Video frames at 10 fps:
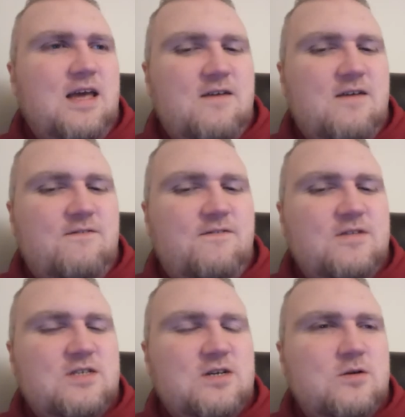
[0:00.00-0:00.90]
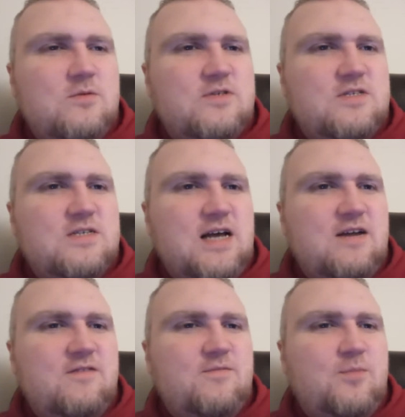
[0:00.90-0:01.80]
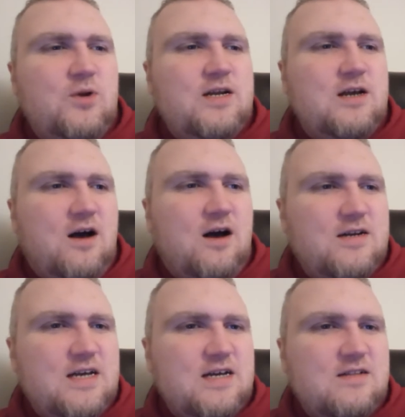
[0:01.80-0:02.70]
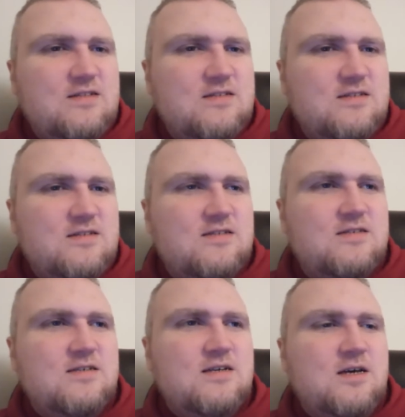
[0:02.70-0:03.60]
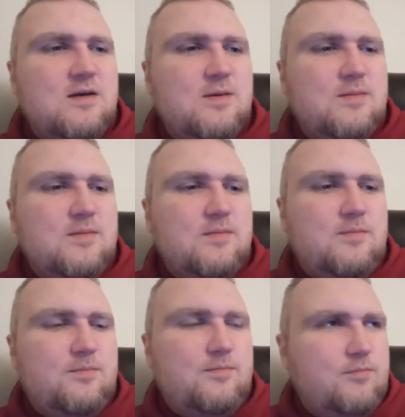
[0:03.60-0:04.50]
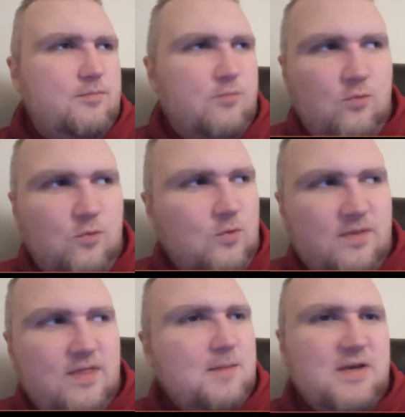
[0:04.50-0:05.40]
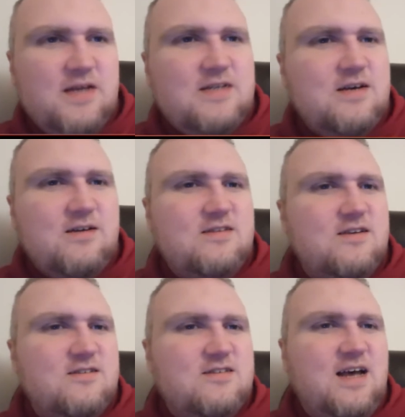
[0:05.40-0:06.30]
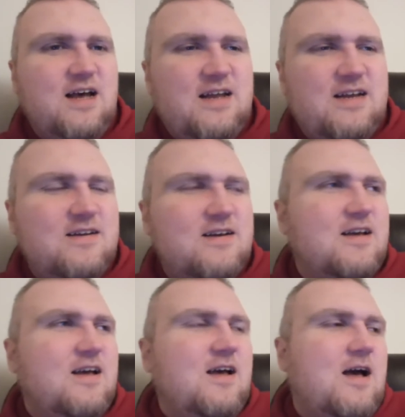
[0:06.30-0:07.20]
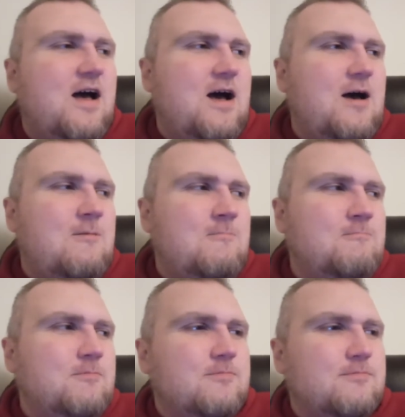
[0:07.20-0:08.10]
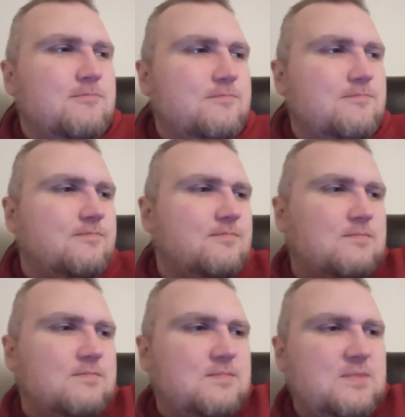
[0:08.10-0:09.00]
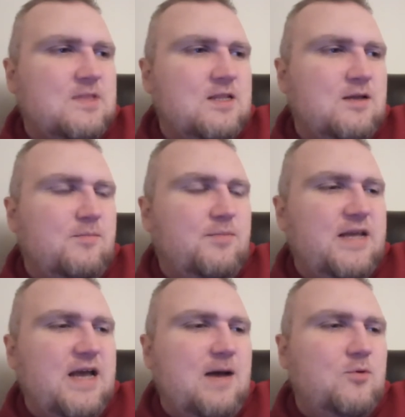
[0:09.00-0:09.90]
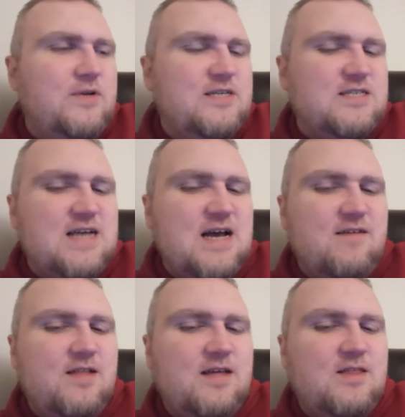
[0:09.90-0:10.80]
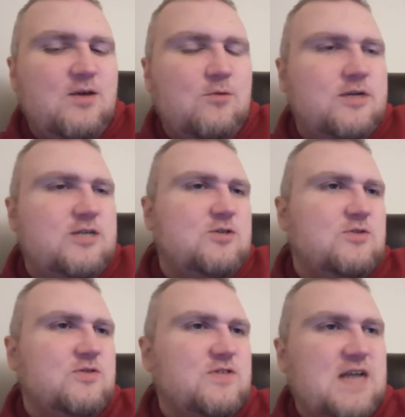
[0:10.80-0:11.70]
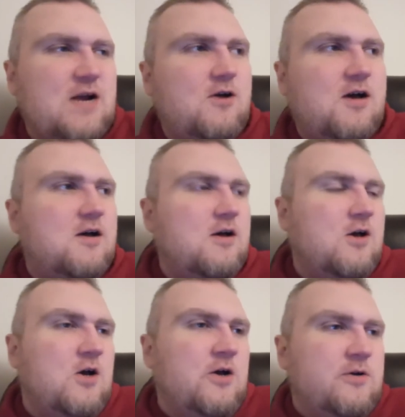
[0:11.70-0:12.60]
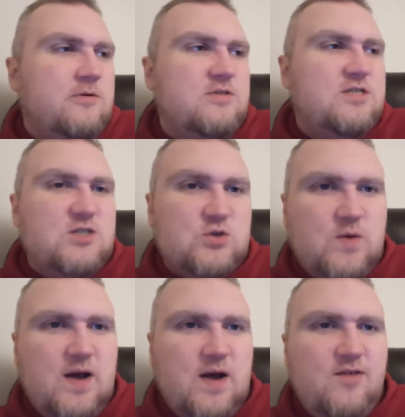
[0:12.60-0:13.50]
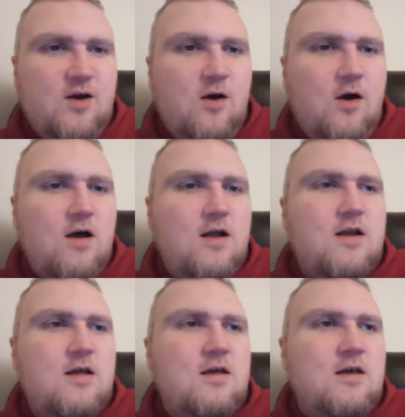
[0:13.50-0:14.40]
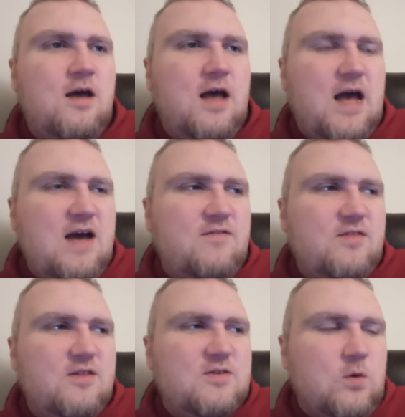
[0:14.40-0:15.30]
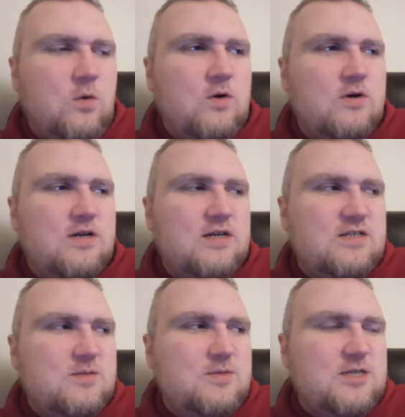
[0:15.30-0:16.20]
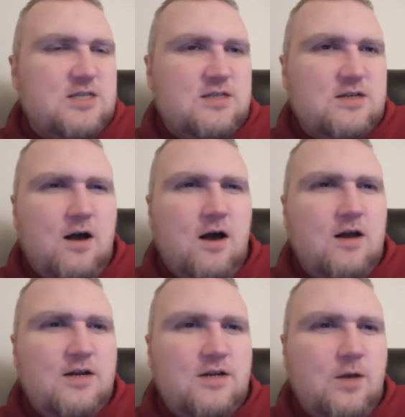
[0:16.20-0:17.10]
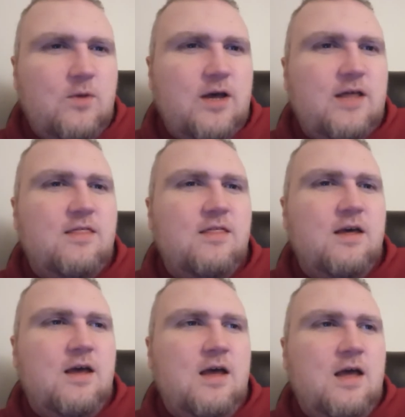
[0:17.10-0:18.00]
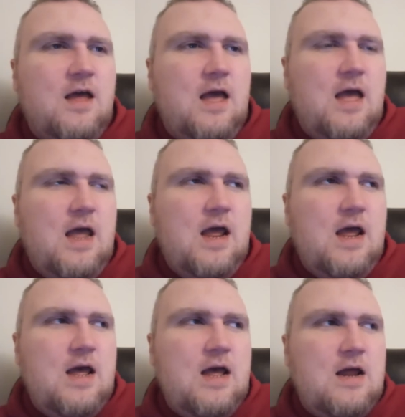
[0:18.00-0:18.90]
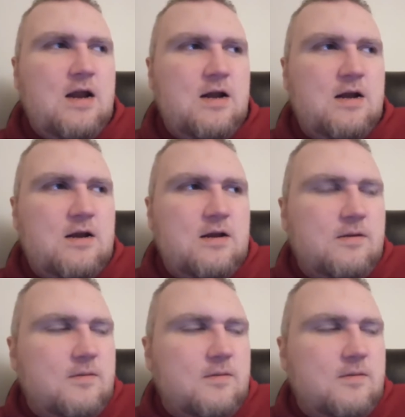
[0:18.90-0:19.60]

if Sarah was to kind of put in contact lenses? Wouldn't that be a telltale sign? Um, but yeah, but we just have like the original Sarah who's just driving on after this court is to be gone and done with. And